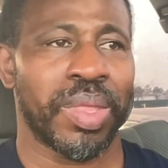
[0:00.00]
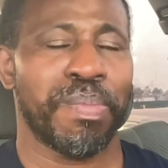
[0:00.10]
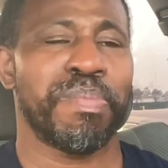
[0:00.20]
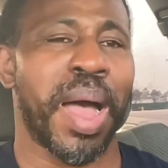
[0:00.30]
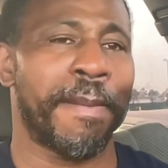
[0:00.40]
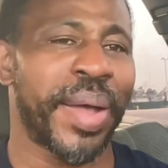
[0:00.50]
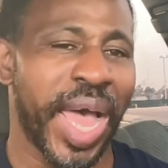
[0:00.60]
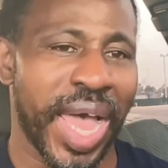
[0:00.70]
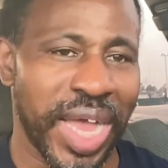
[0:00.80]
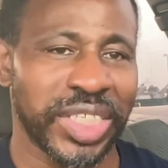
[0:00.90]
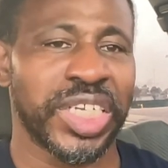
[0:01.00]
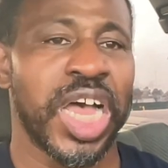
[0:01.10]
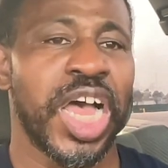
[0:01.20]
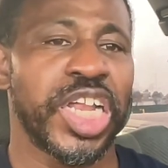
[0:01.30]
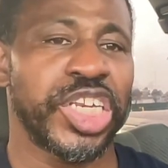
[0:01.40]
My past
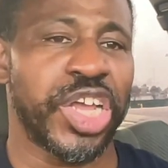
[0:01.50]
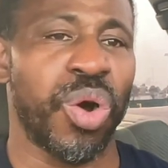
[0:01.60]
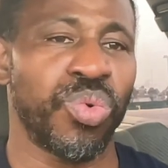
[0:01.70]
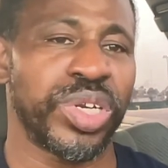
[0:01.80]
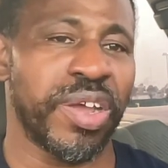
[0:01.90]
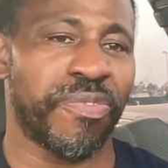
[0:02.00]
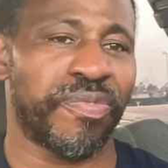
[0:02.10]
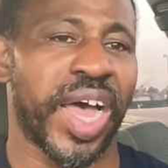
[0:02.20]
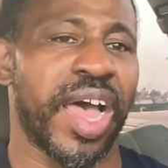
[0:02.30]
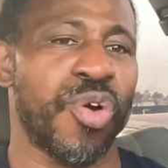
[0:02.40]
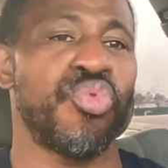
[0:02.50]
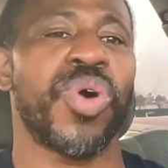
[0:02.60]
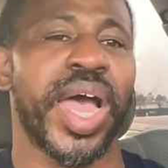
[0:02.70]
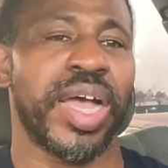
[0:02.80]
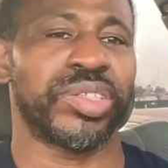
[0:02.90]
don't define who
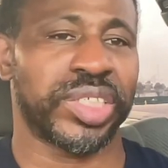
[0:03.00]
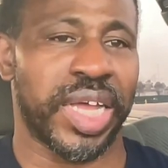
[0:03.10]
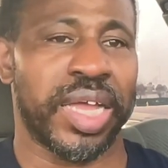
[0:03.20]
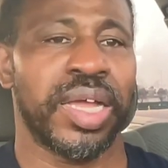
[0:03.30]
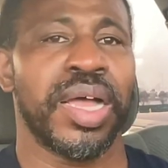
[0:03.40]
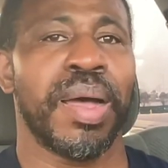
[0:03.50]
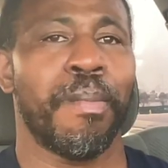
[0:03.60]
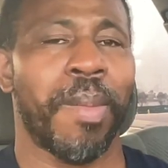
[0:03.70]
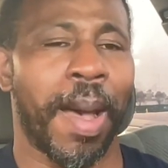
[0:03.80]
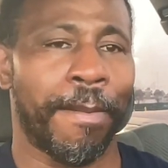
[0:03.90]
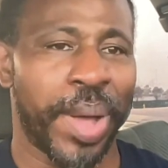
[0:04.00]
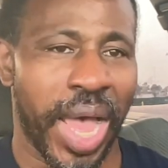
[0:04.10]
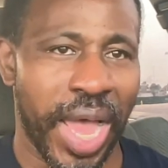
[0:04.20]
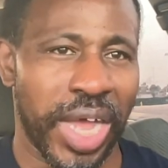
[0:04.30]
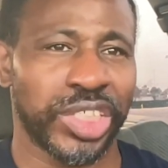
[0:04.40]
I am today. My
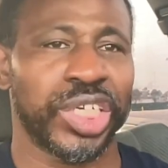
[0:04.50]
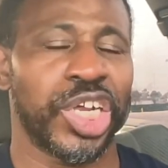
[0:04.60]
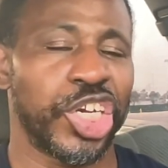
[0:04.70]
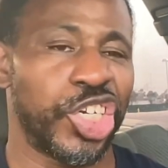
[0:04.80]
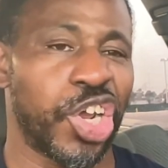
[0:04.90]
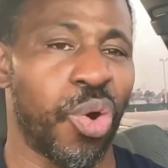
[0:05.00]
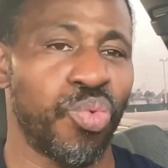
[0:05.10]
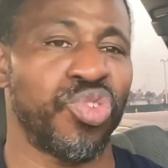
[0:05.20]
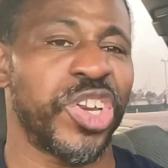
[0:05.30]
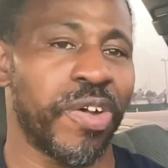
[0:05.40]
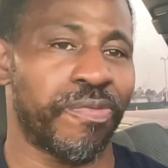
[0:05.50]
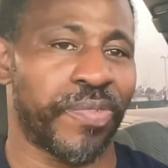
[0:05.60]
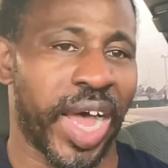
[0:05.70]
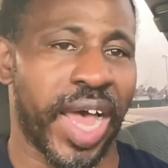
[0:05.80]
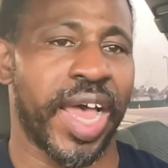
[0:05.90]
past don't
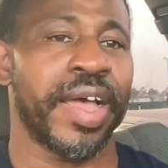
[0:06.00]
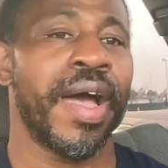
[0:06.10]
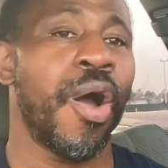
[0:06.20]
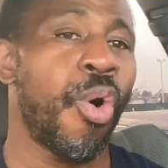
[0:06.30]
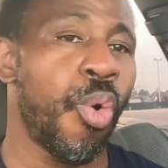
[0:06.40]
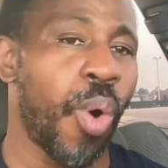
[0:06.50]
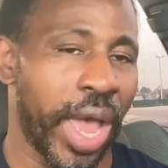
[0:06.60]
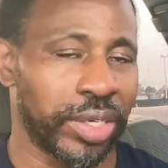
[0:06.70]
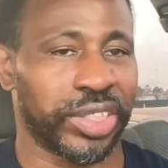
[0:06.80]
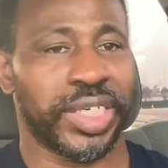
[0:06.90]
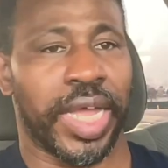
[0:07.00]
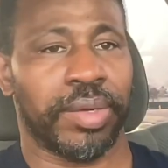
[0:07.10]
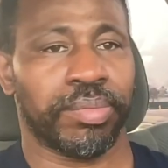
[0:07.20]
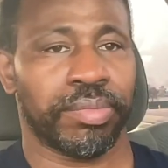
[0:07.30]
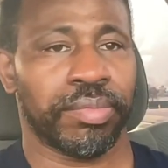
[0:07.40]
define who I am today.
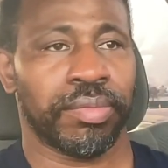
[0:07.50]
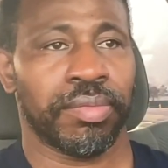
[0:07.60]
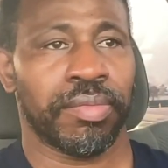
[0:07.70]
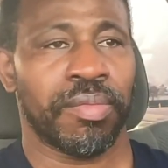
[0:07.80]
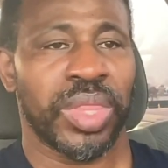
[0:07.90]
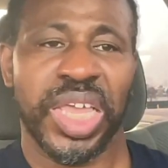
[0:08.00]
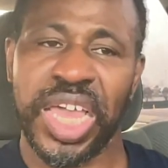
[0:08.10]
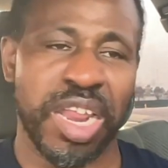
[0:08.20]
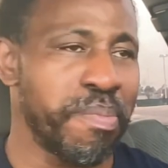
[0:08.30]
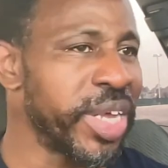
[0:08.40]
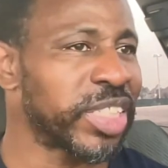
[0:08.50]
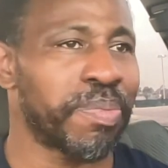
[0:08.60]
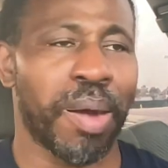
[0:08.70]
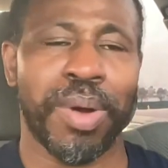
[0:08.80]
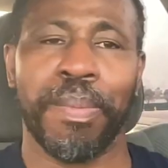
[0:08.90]
Any mention
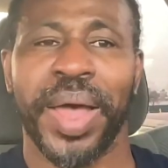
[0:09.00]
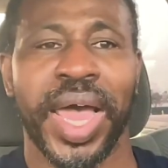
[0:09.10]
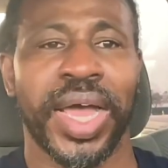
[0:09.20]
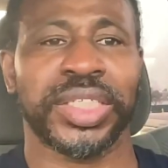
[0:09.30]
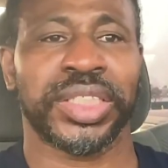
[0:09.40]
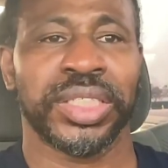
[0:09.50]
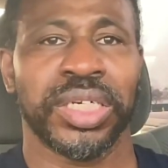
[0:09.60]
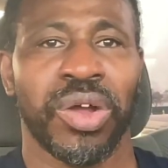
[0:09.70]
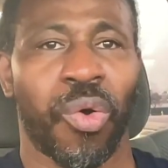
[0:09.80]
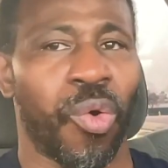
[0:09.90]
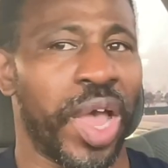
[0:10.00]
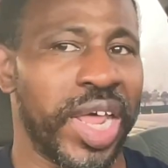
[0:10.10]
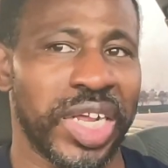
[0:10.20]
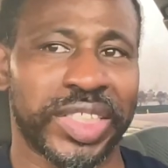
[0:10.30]
about my past or any